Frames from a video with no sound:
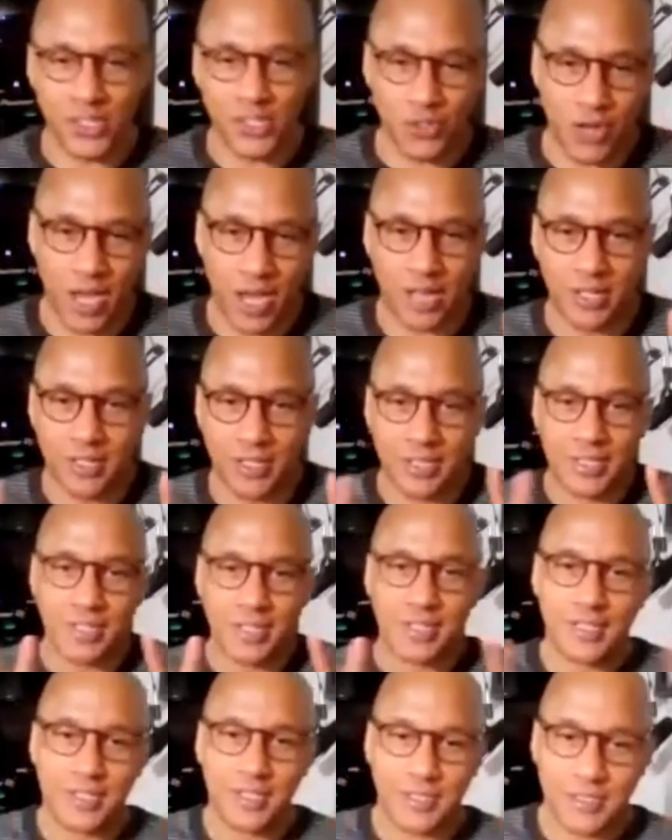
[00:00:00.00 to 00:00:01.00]
That was
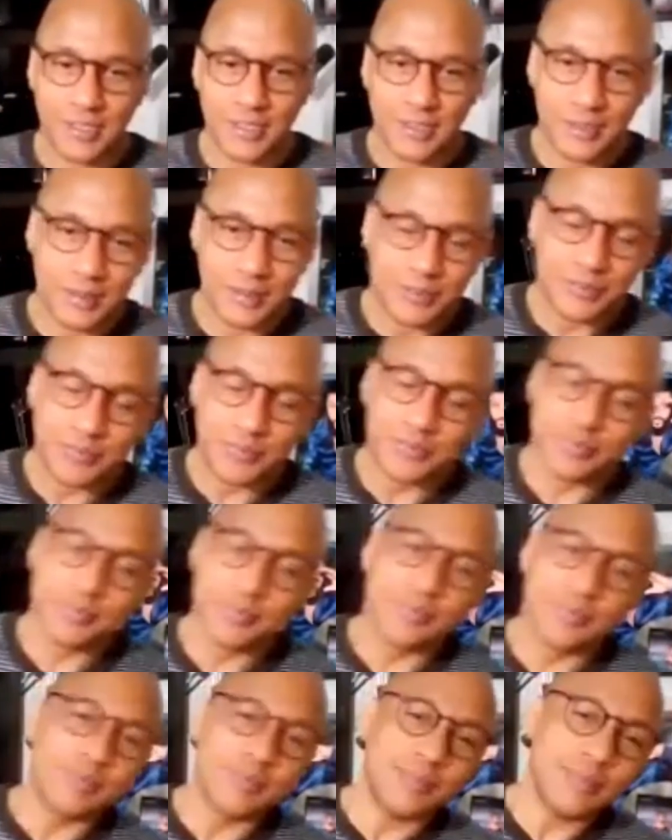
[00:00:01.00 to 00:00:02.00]
fun, bro.
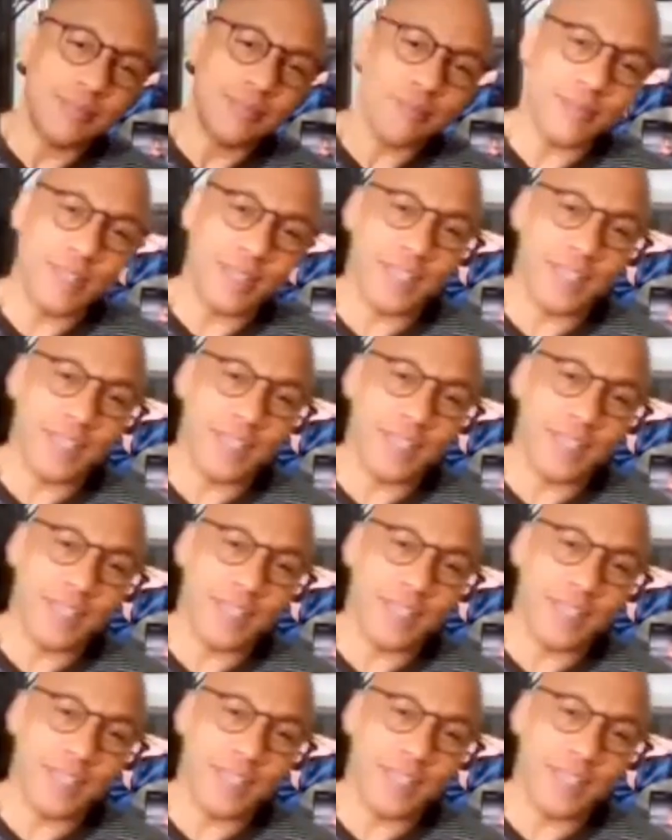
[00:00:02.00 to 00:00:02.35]
That